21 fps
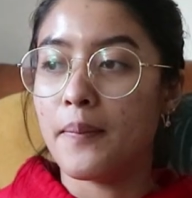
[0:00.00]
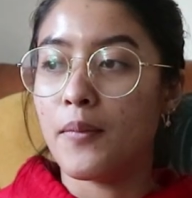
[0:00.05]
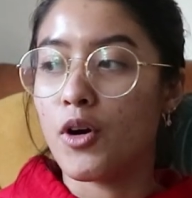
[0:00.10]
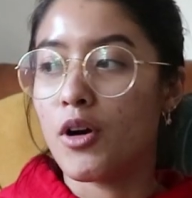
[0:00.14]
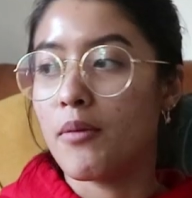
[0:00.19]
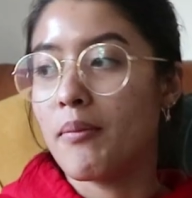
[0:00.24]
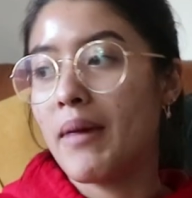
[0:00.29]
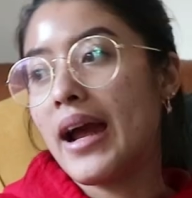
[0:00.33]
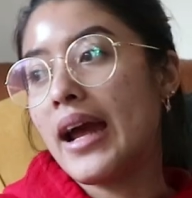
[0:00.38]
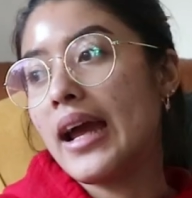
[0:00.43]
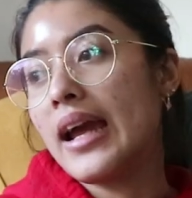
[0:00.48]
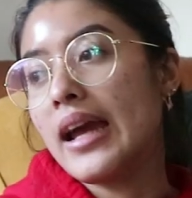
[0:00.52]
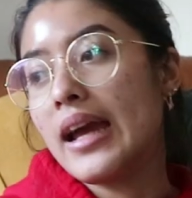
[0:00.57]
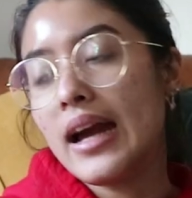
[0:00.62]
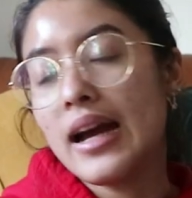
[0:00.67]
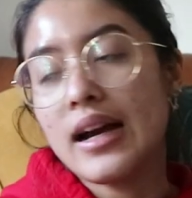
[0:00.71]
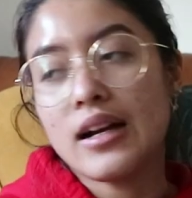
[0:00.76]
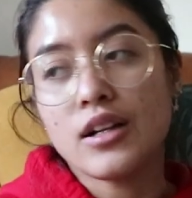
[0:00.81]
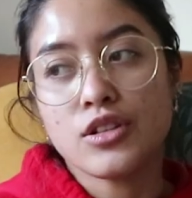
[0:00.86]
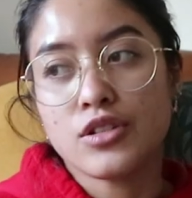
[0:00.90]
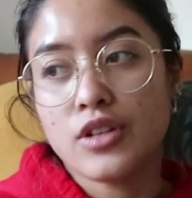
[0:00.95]
or
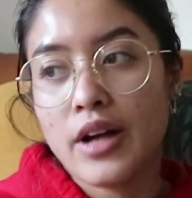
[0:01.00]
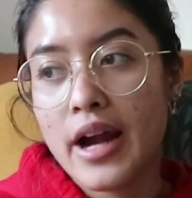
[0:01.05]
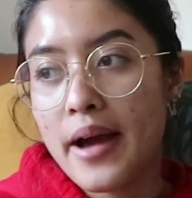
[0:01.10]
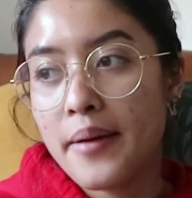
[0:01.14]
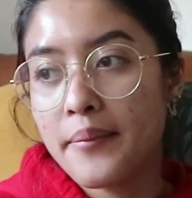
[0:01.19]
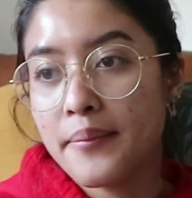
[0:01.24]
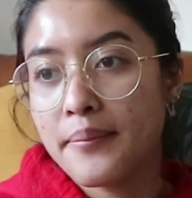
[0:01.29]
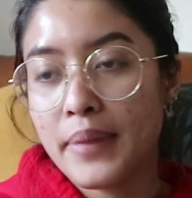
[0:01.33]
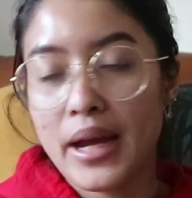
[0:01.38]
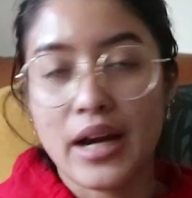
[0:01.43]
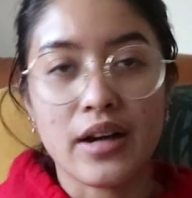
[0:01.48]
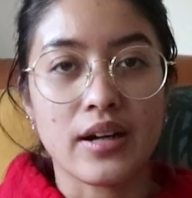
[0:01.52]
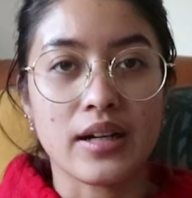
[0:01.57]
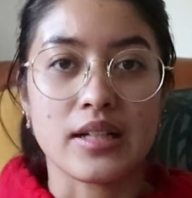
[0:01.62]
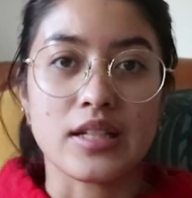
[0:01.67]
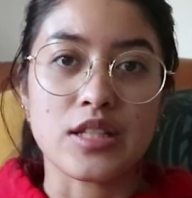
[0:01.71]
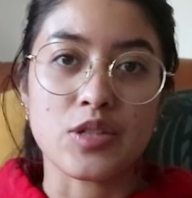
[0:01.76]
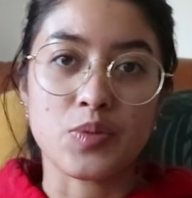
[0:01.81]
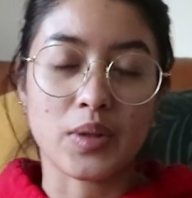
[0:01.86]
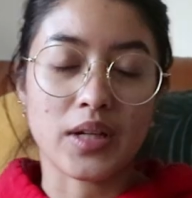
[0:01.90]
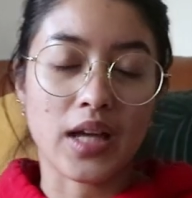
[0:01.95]
my
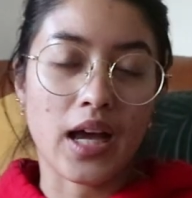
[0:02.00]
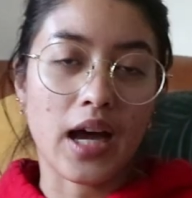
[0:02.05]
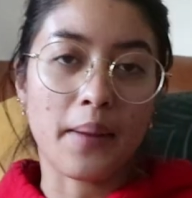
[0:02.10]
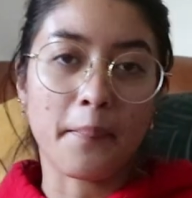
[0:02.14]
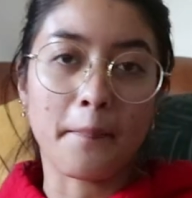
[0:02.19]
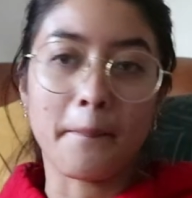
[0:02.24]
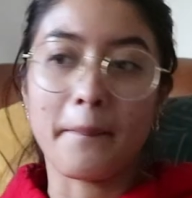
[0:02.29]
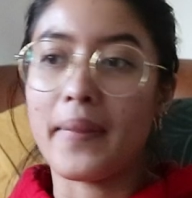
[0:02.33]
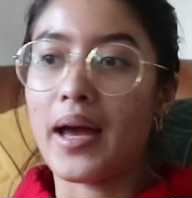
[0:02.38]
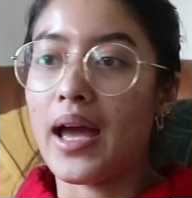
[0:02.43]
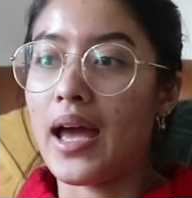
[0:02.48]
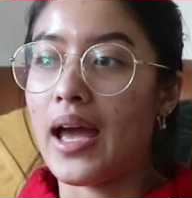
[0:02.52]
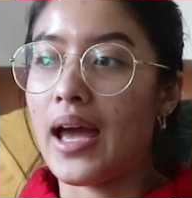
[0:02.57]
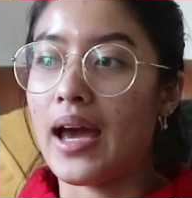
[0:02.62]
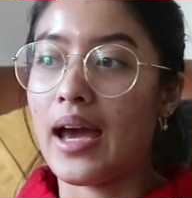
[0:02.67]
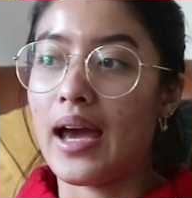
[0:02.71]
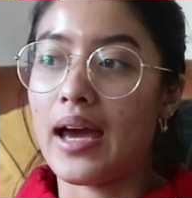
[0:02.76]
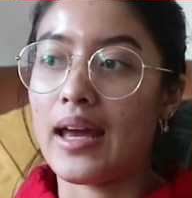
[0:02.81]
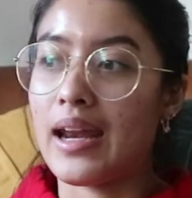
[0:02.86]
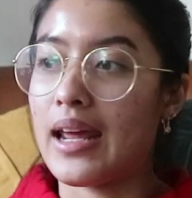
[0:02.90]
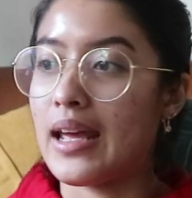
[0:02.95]
grandparents would come
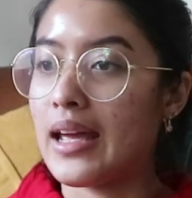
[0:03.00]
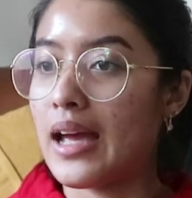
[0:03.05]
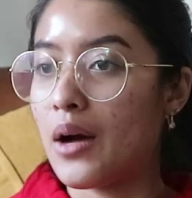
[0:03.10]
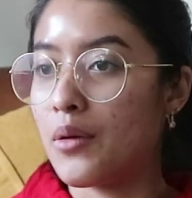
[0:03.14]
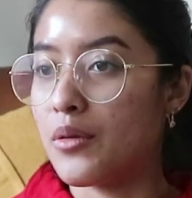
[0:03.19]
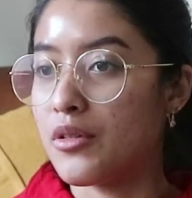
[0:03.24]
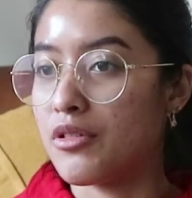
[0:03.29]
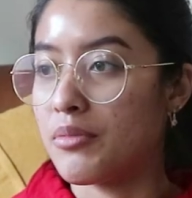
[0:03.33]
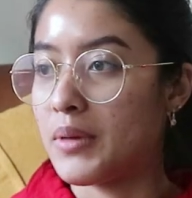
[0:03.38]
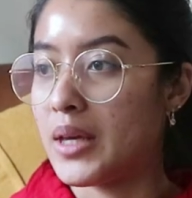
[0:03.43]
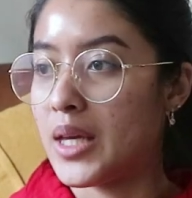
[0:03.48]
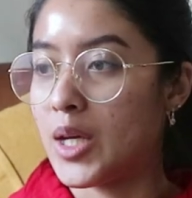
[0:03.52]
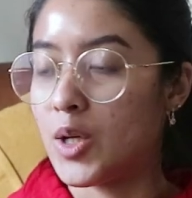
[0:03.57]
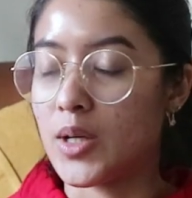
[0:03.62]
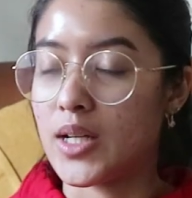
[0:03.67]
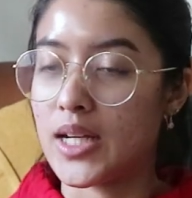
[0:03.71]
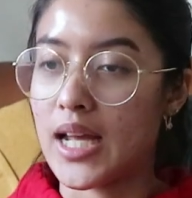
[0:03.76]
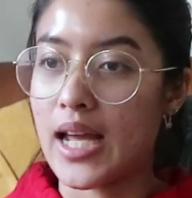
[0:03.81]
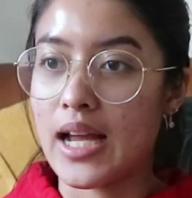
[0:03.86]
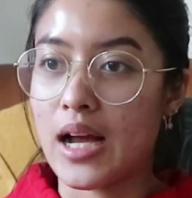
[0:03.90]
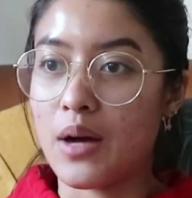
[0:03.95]
and hang out with me,
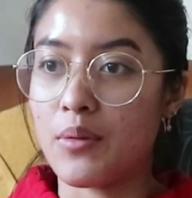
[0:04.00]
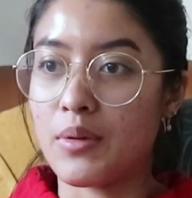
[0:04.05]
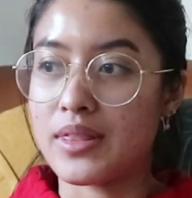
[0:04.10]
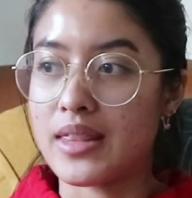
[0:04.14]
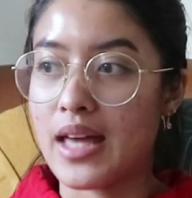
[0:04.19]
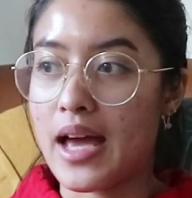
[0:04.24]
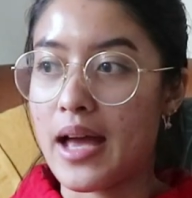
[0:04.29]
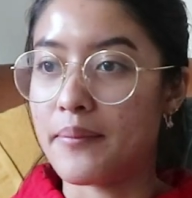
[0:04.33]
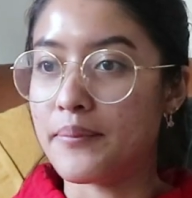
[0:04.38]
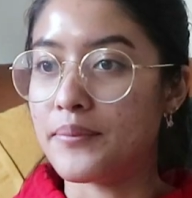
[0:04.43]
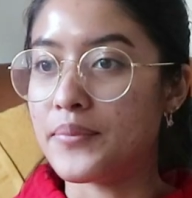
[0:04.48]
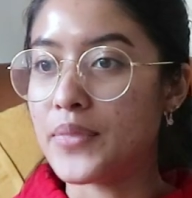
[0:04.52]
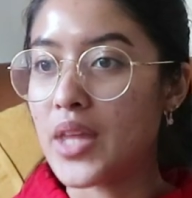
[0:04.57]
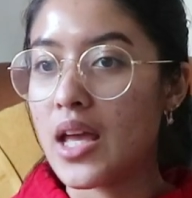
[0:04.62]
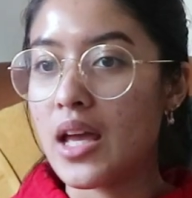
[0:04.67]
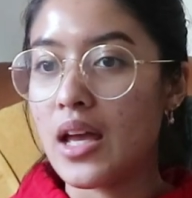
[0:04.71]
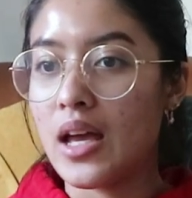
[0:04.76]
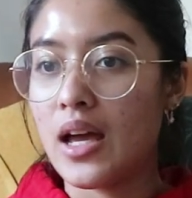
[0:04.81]
or I'd hang out with them.